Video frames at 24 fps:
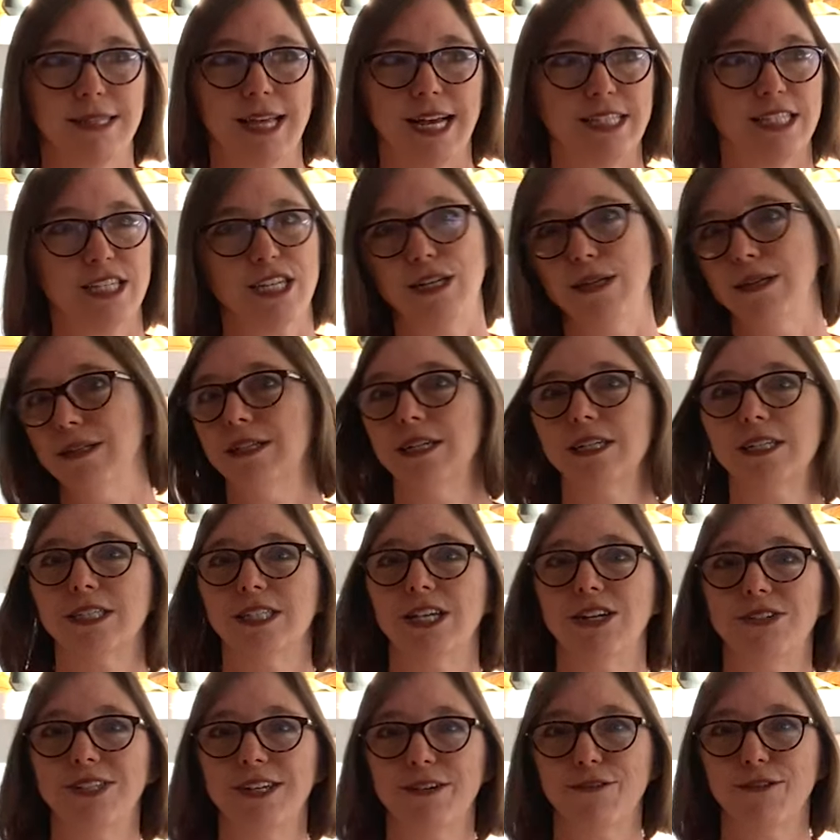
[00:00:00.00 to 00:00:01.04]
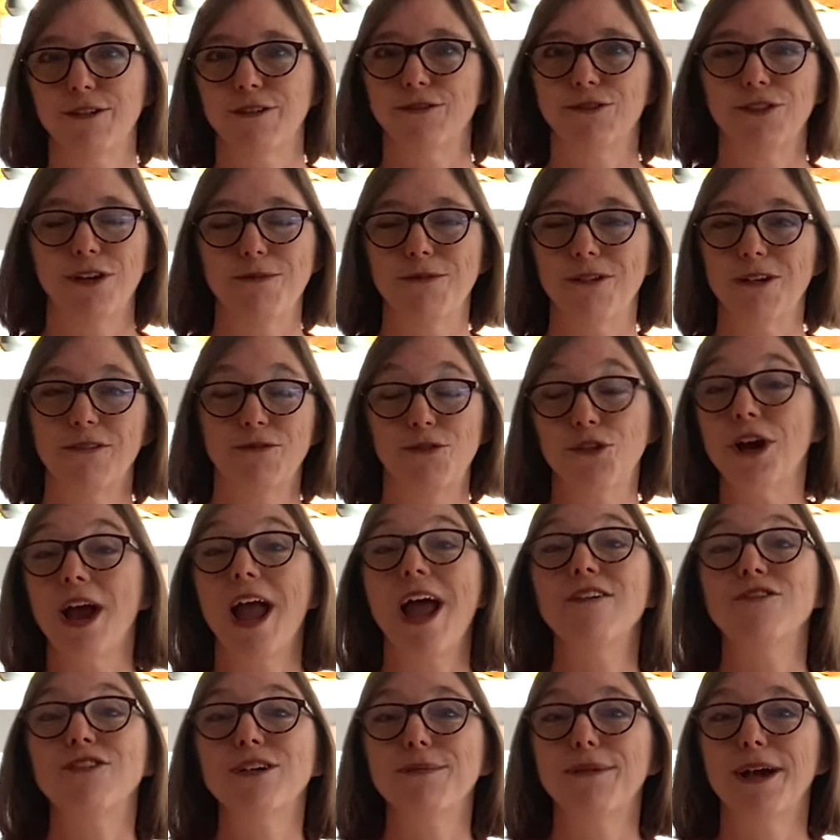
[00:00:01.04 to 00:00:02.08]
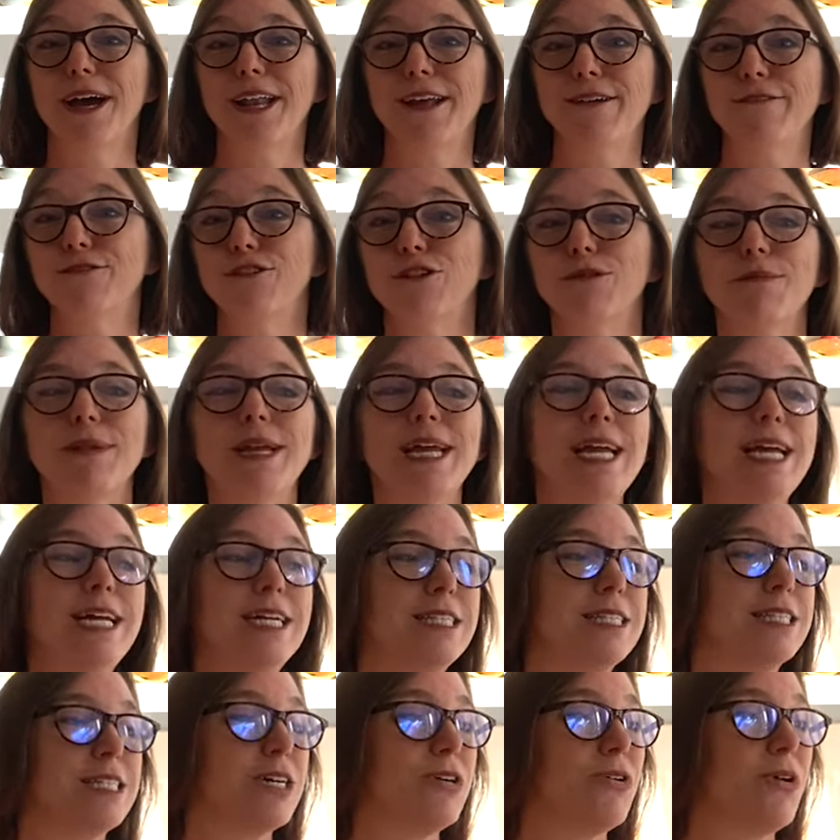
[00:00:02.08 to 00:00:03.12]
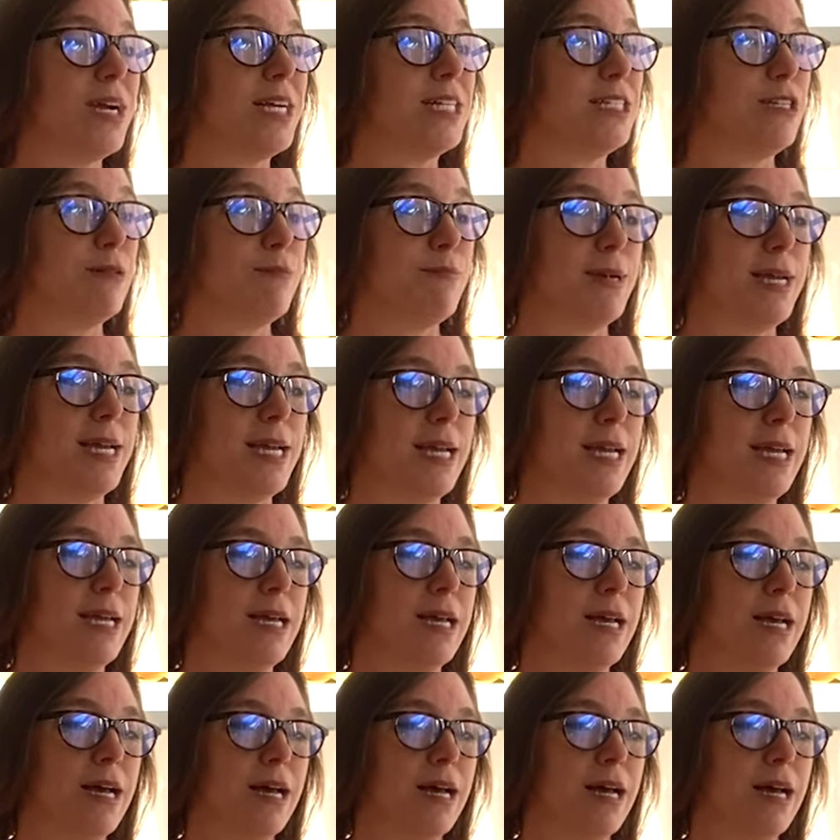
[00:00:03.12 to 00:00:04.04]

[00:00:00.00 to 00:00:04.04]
that's going to look so different from for everybody. For me, it's going to be